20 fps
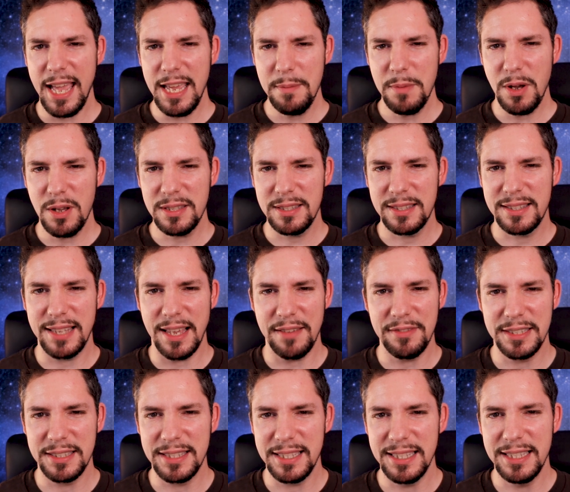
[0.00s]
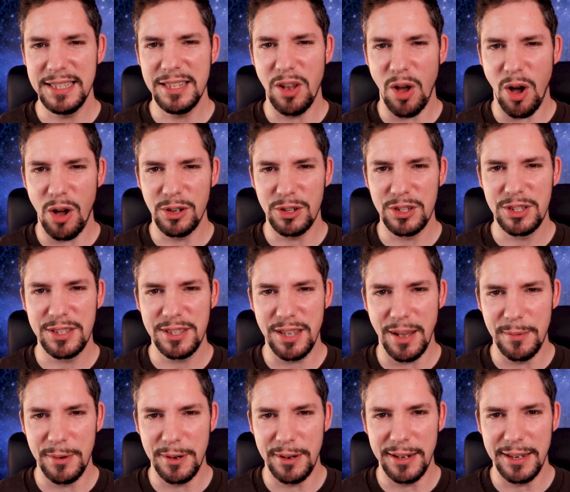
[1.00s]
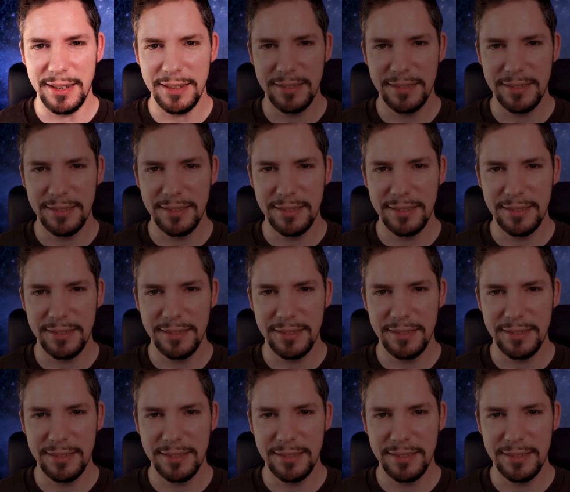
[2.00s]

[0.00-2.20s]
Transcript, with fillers: Amos 17 launch summary.